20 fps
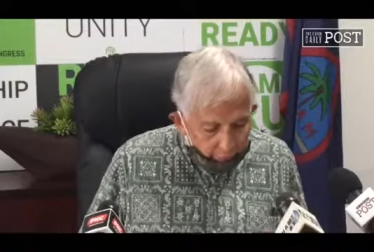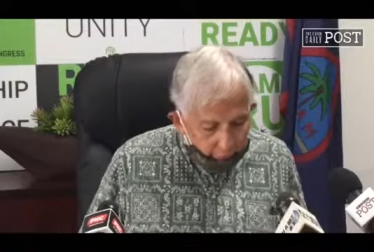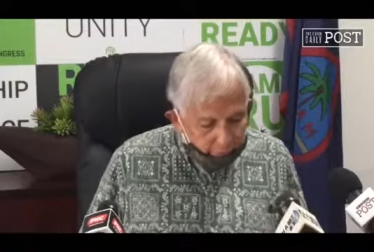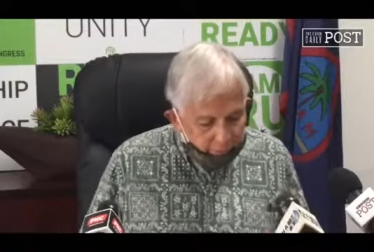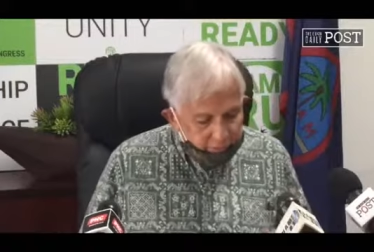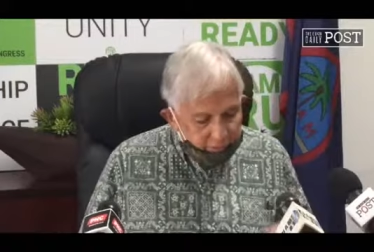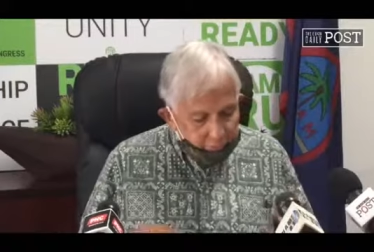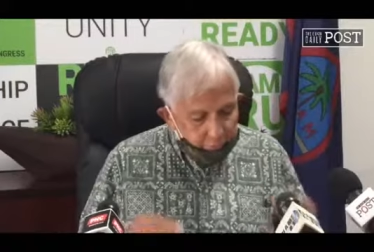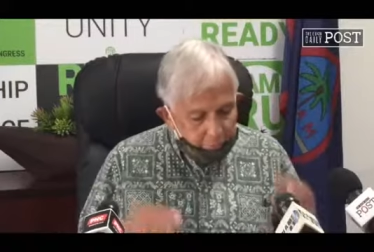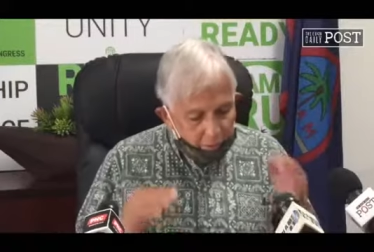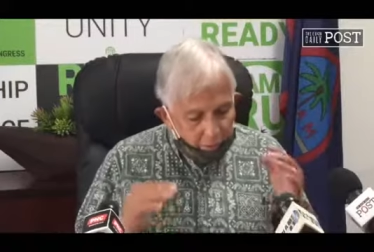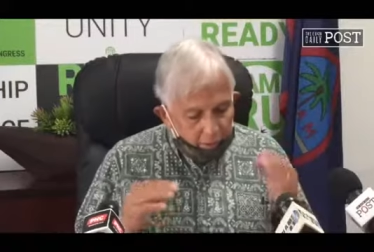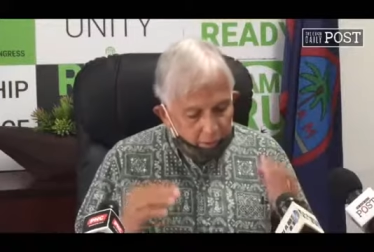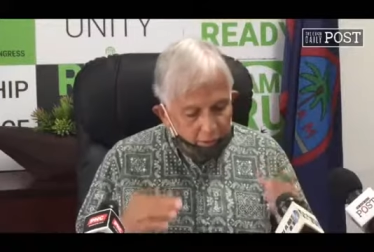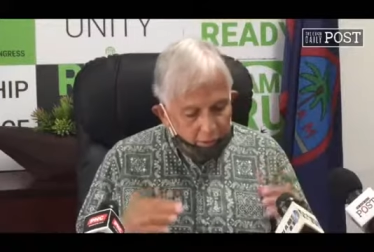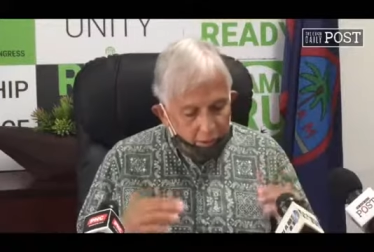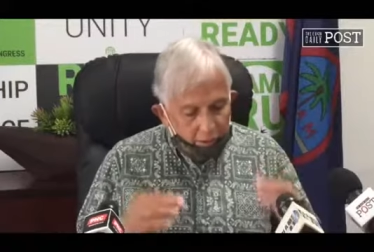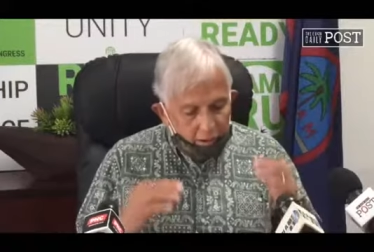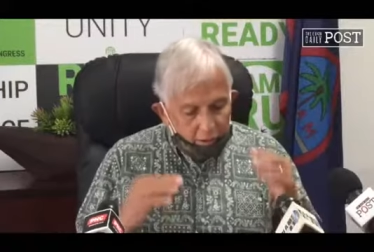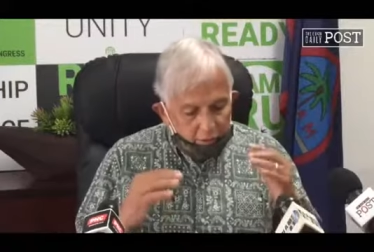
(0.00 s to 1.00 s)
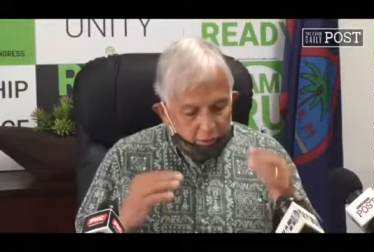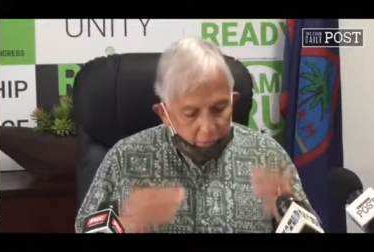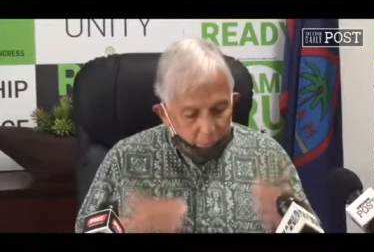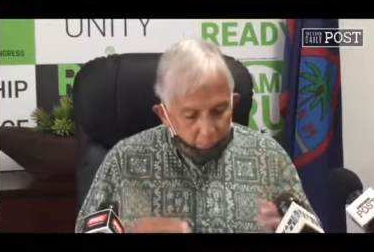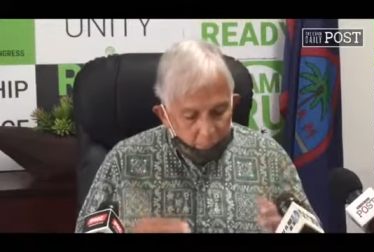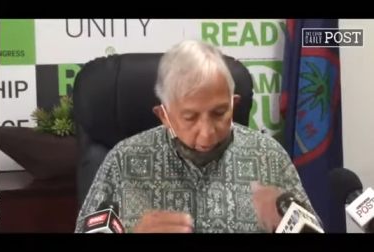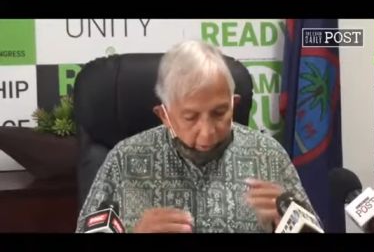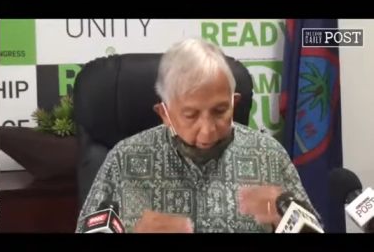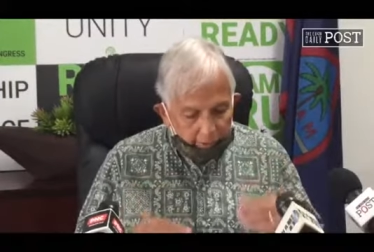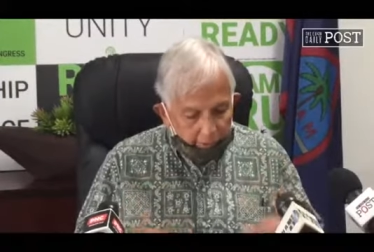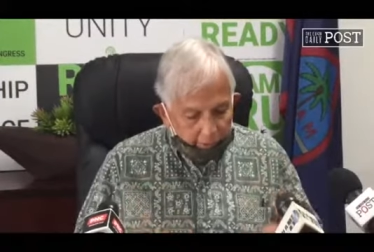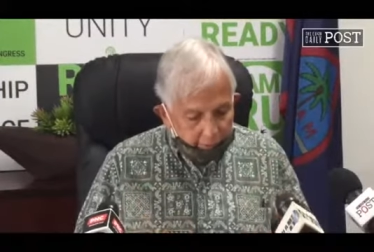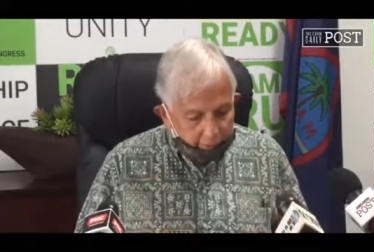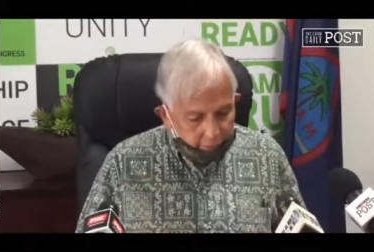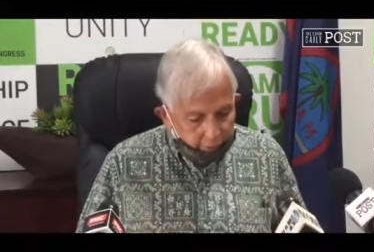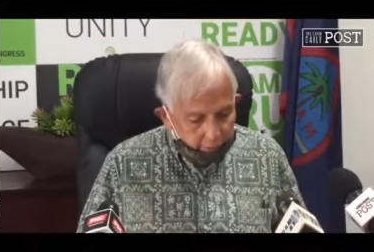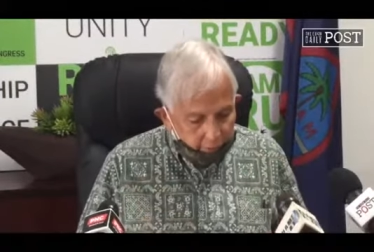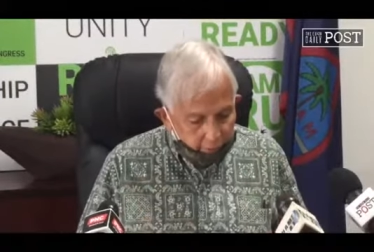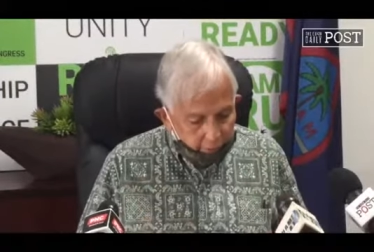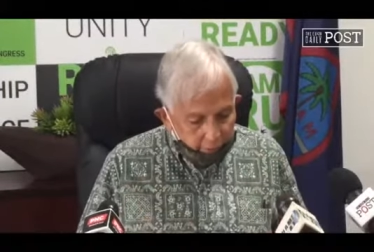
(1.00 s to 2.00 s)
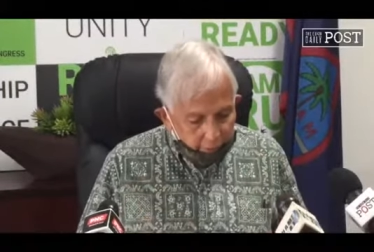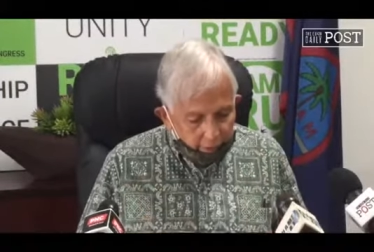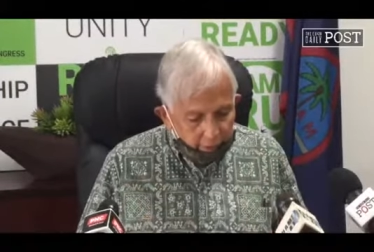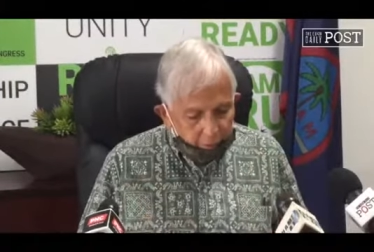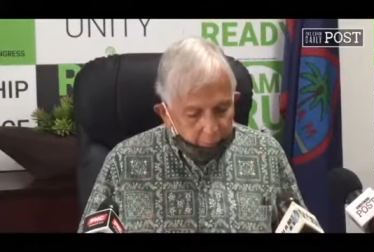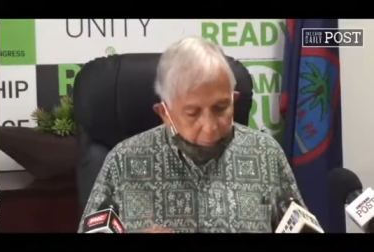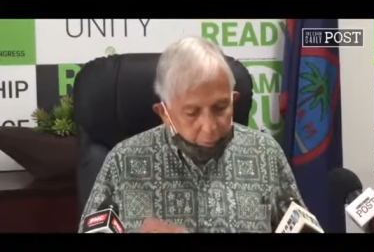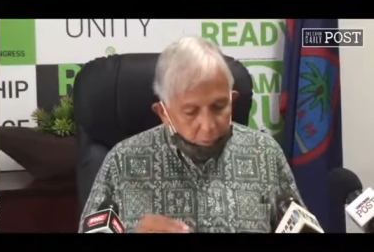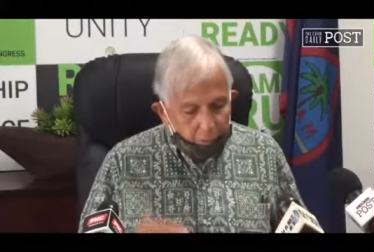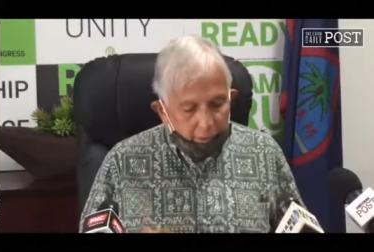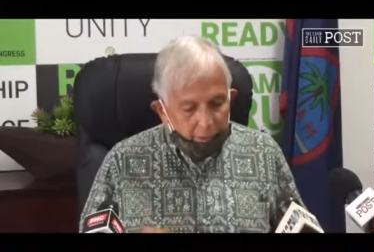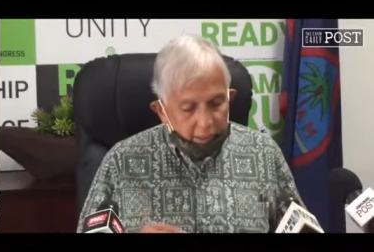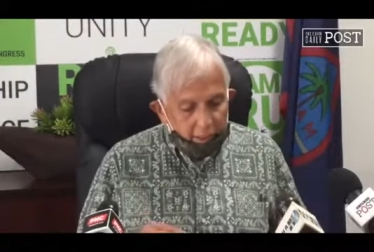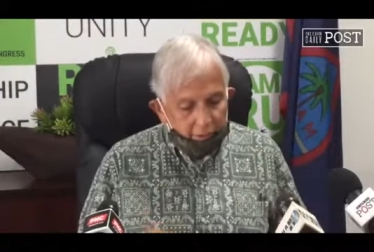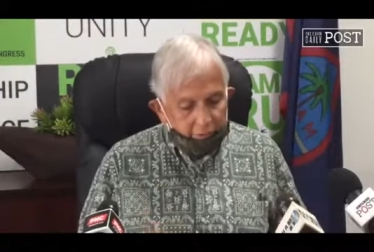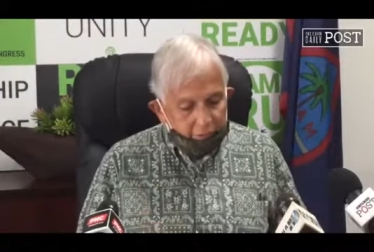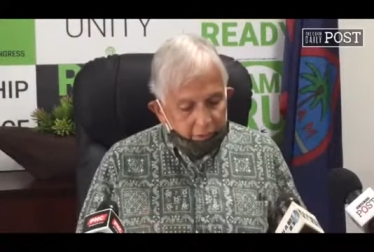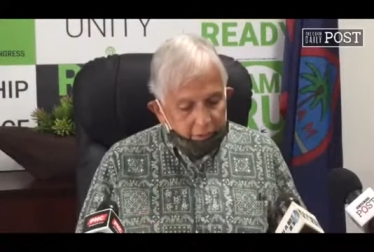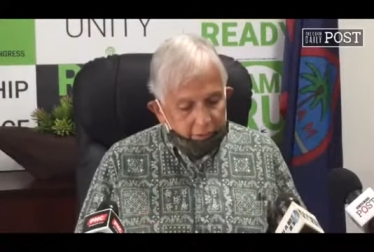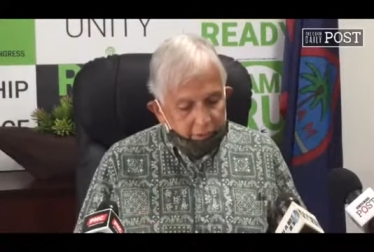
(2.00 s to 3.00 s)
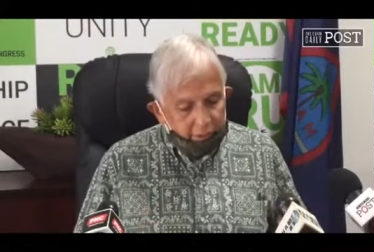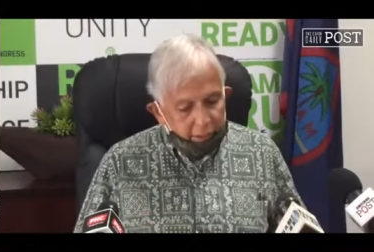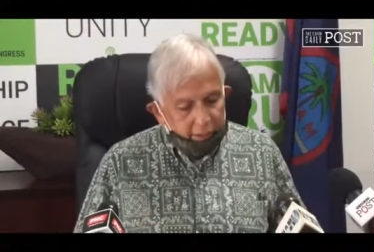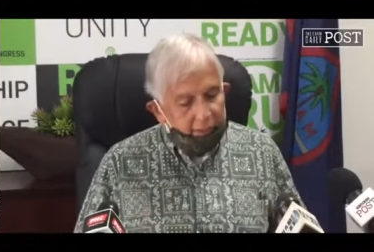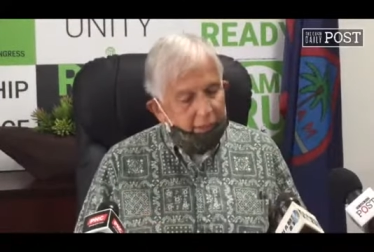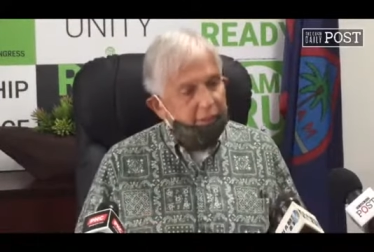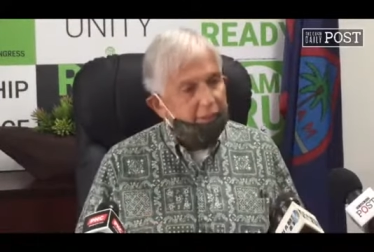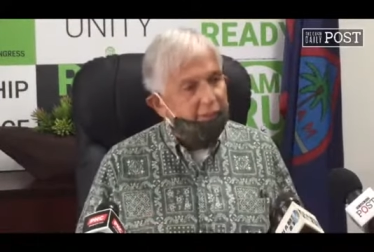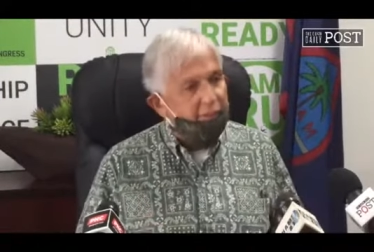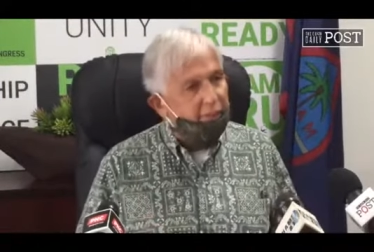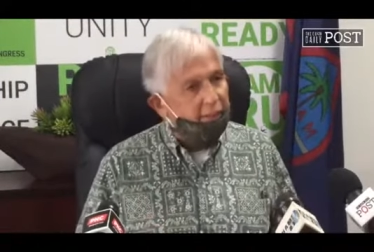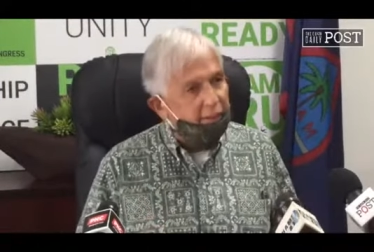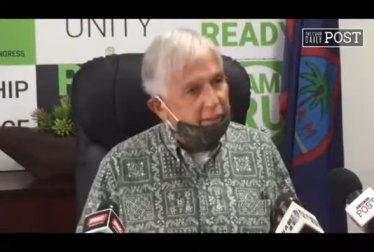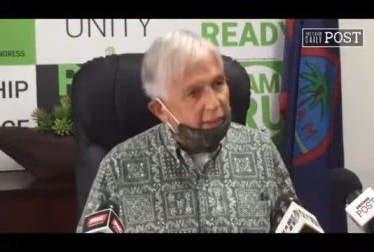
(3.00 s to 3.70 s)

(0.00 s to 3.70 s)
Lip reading: respond on the record and point out that Delegate St.